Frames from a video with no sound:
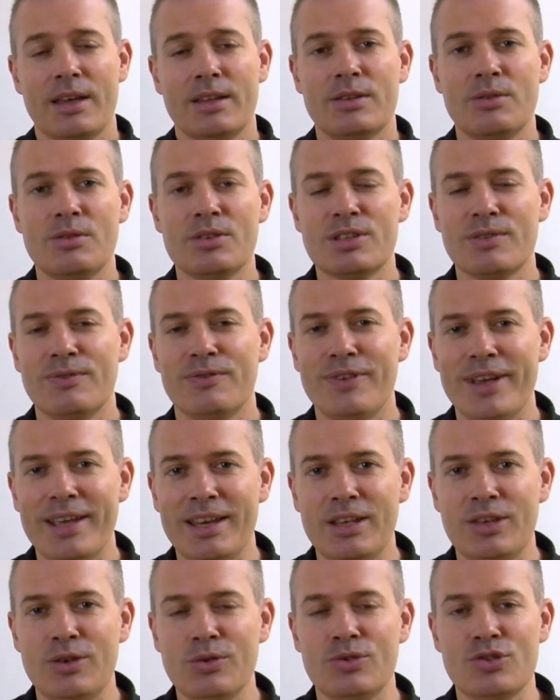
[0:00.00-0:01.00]
Now there's a
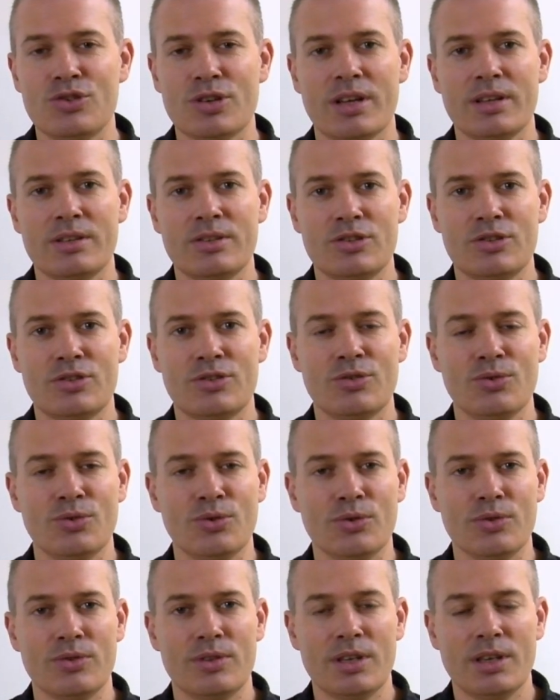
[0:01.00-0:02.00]
very good chance
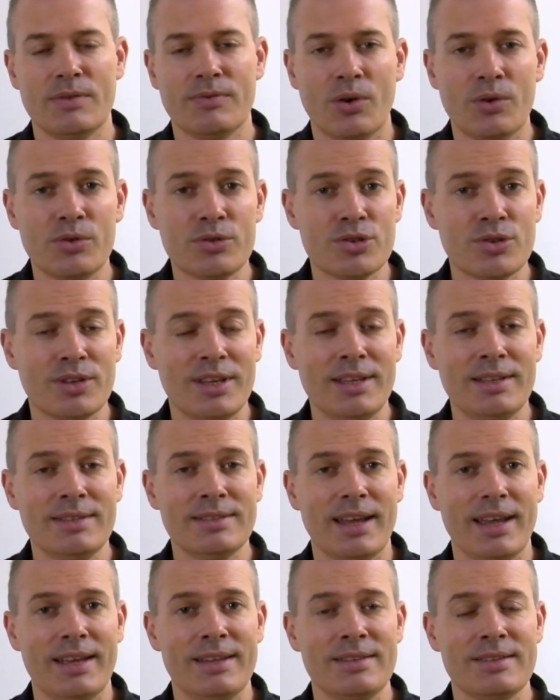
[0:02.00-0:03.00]
too that you've also
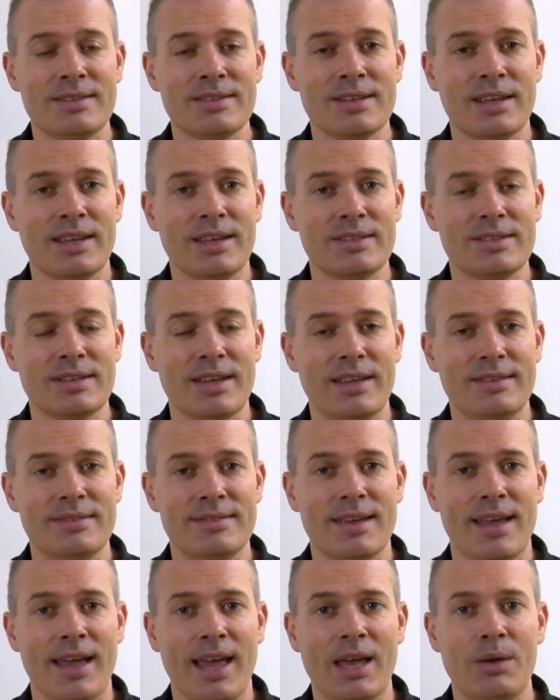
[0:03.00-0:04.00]
gained insights
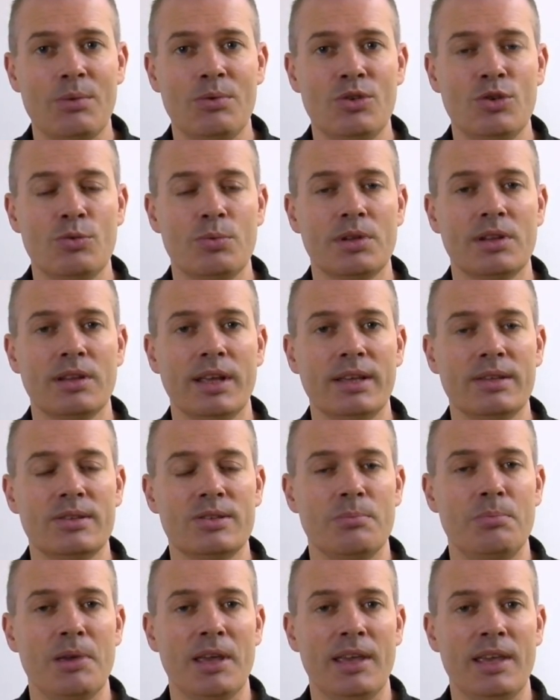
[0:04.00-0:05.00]
into how you would like
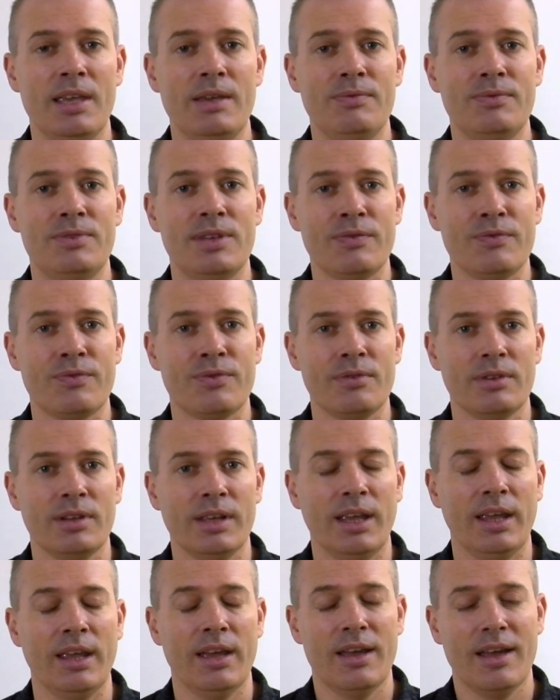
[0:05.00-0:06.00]
to behave
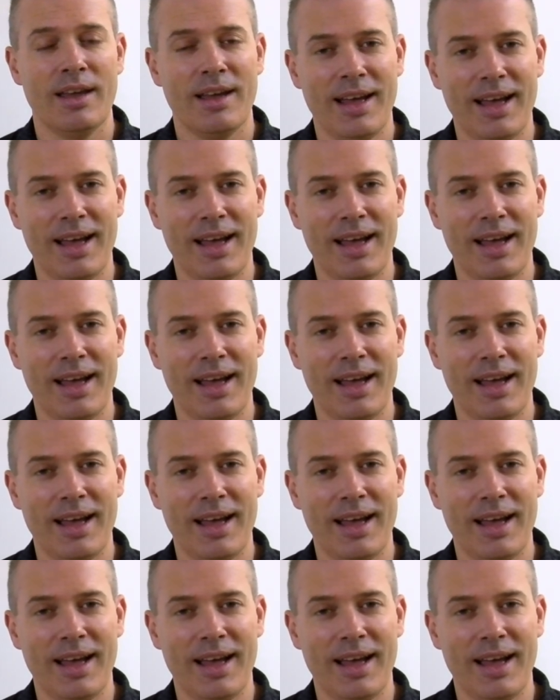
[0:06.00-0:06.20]
differently